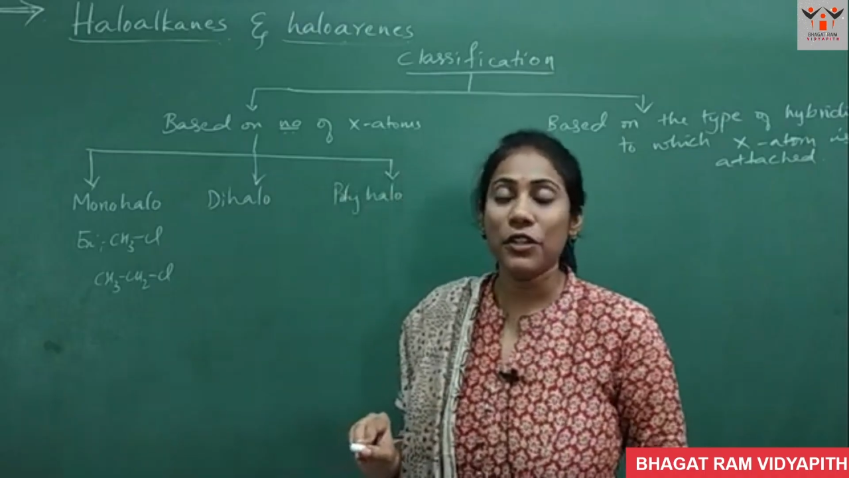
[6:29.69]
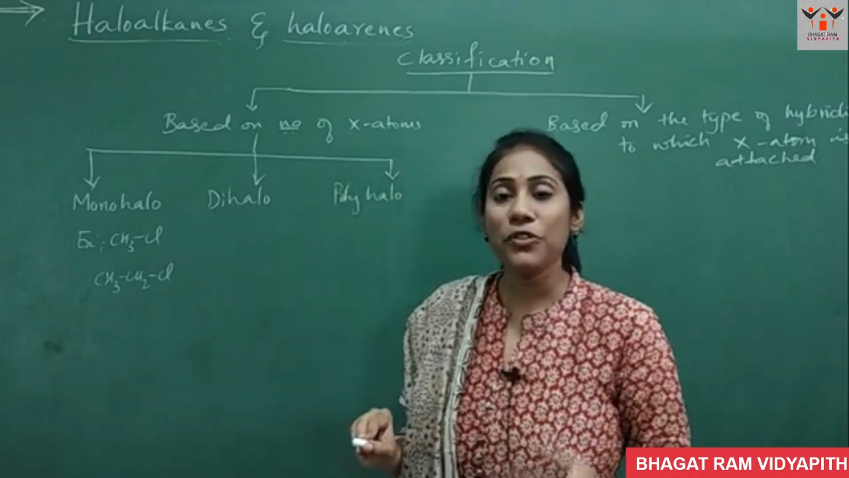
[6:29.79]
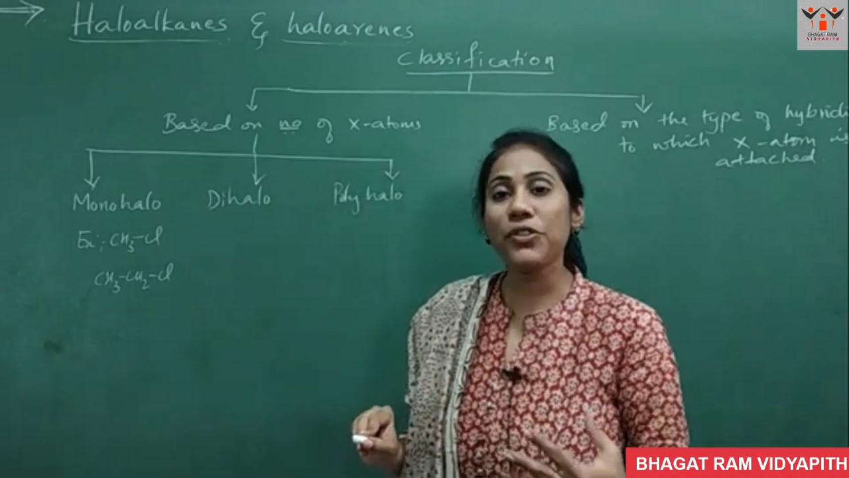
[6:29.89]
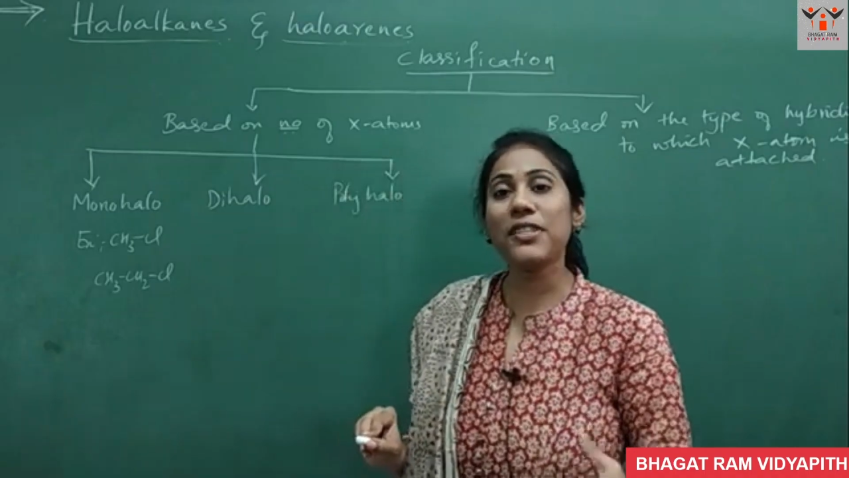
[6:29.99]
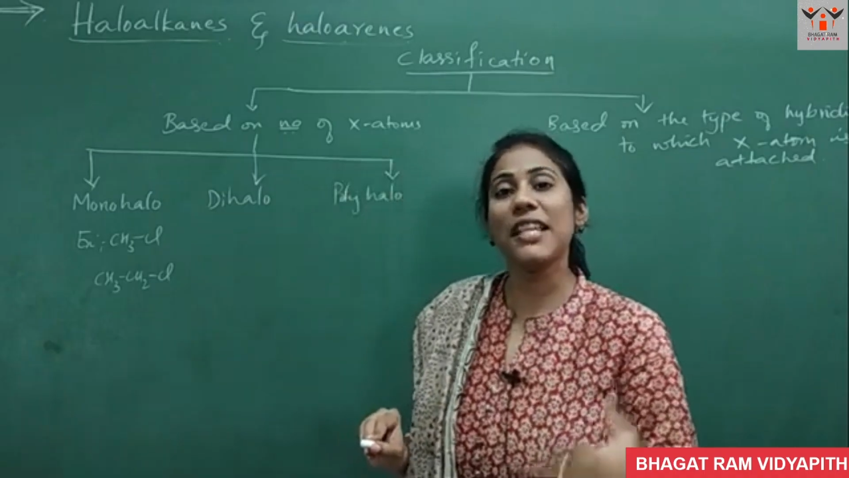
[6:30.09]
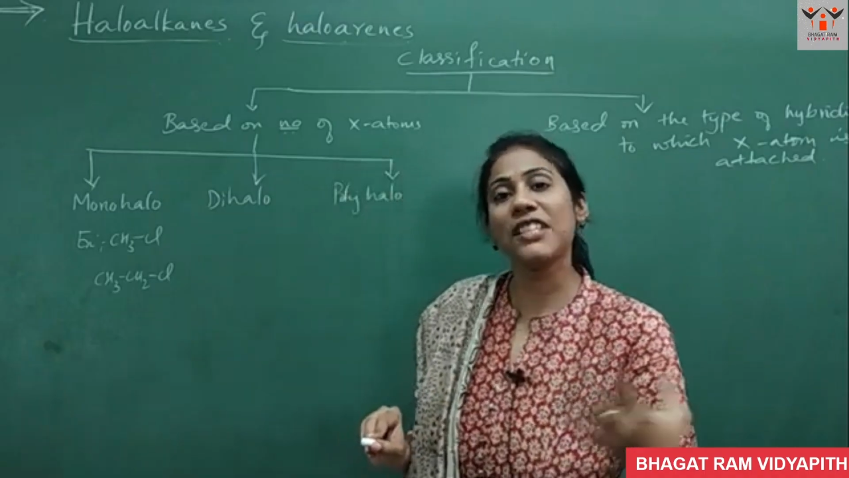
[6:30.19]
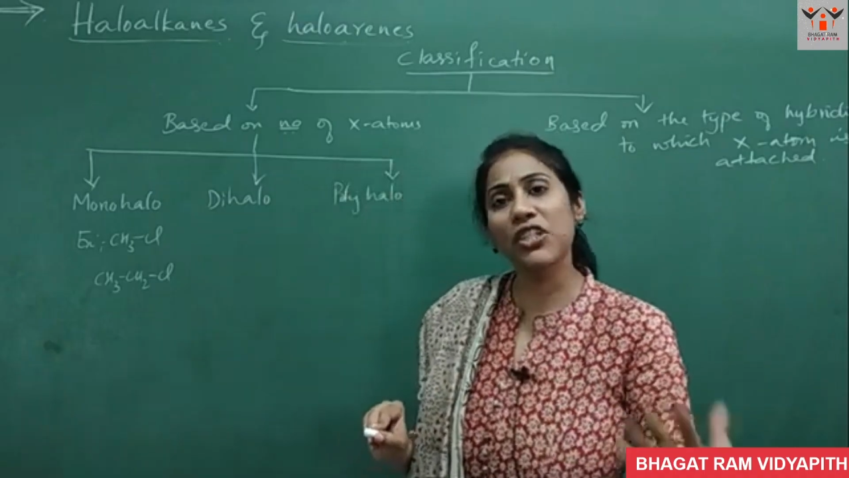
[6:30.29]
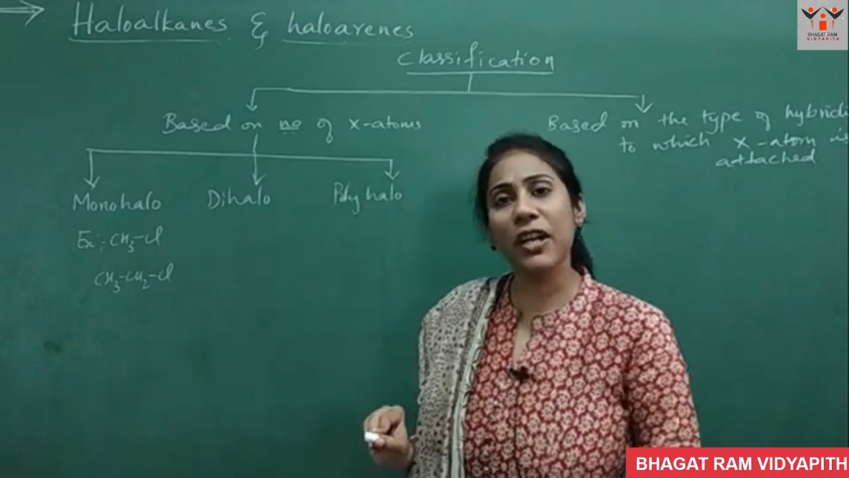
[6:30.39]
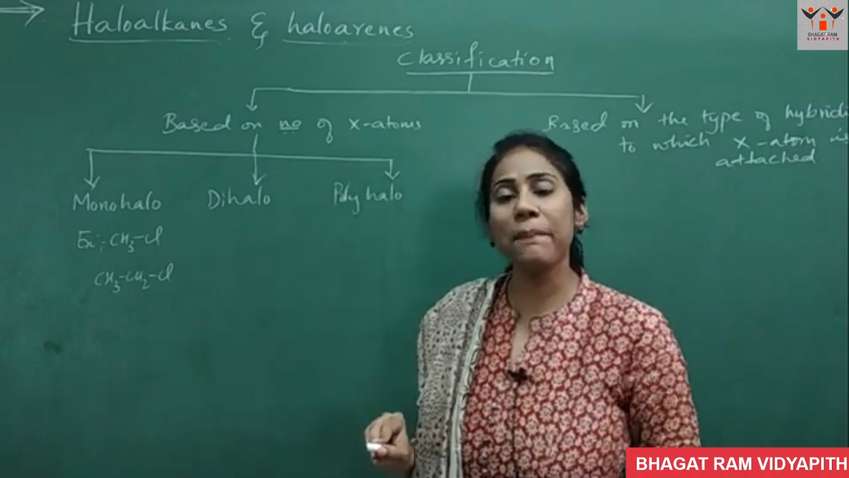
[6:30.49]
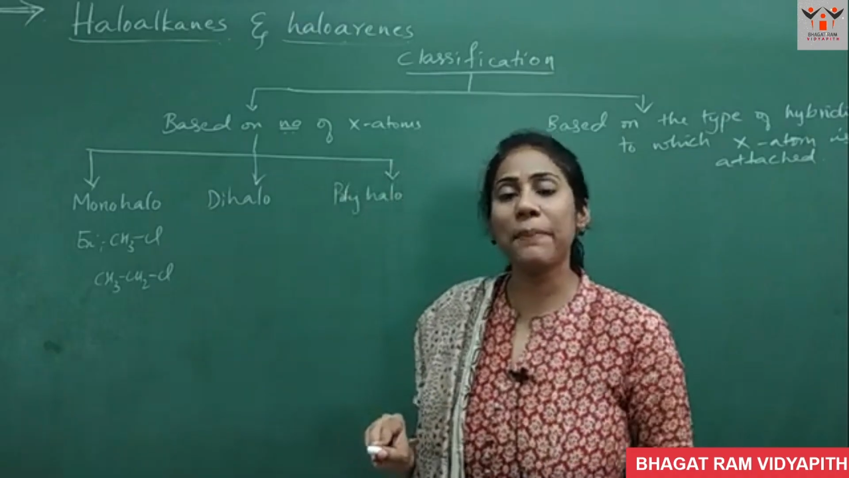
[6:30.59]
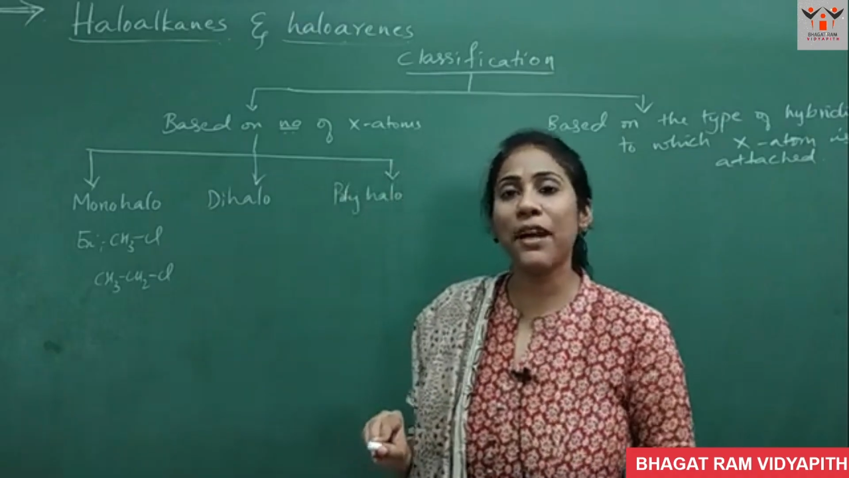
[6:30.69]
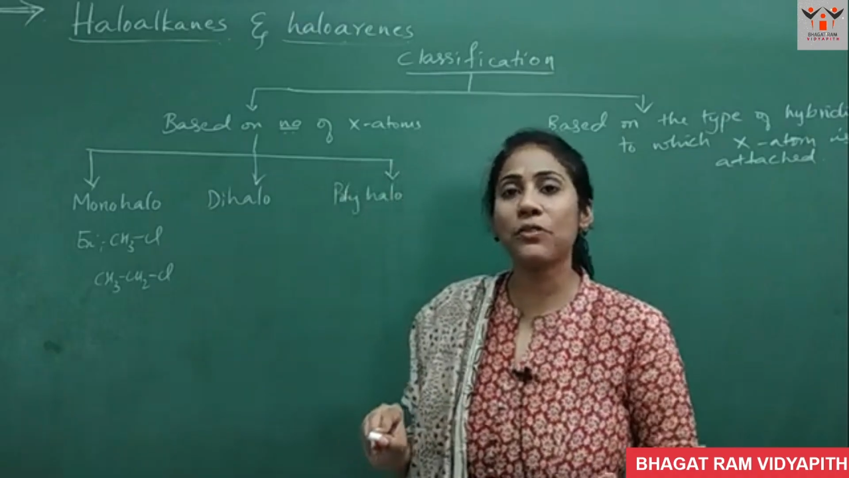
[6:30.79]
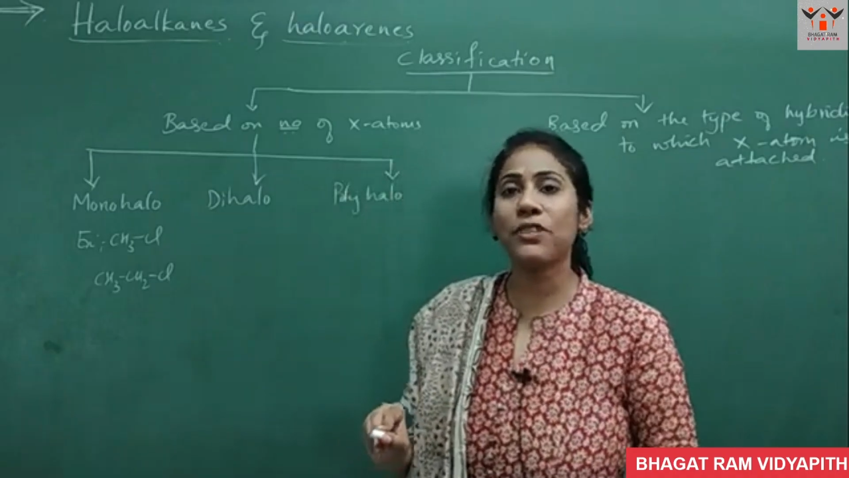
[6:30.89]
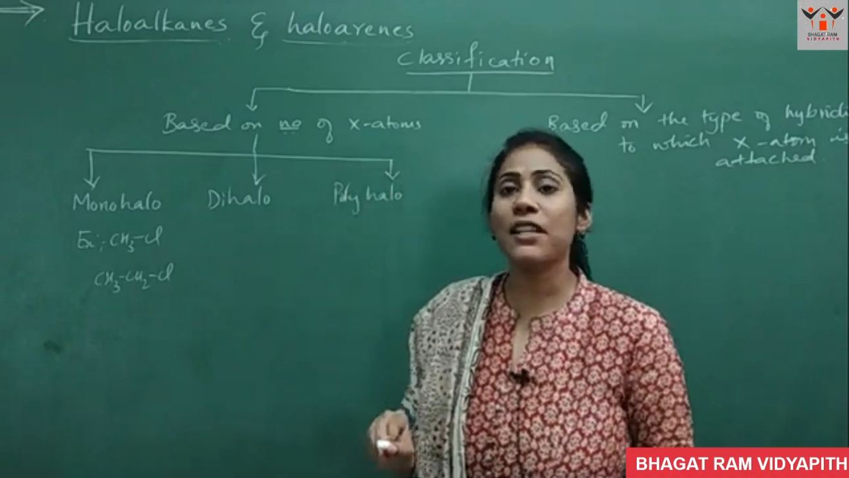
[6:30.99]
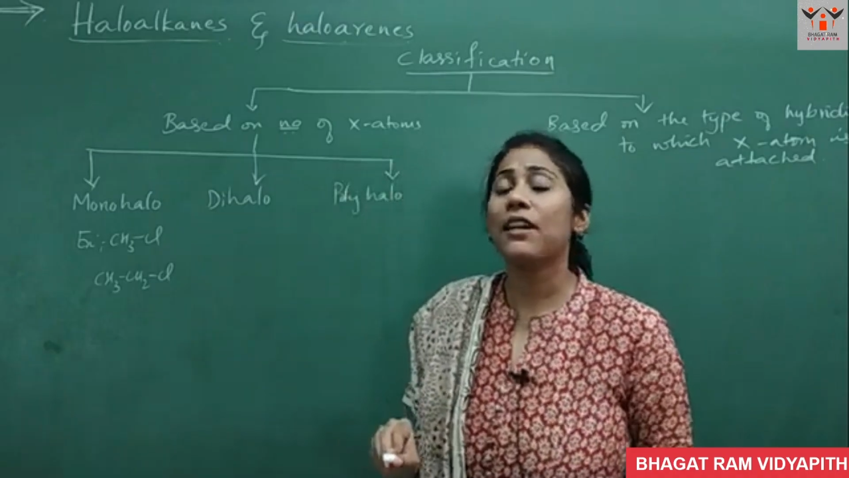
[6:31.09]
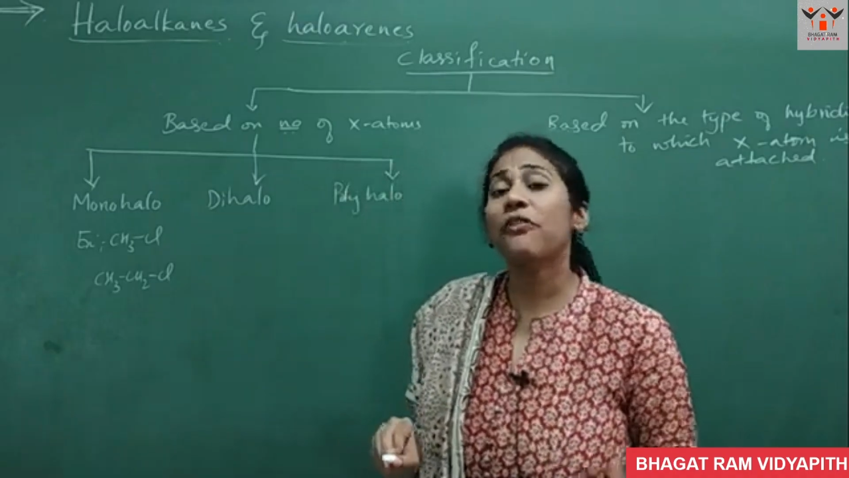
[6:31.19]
So such compounds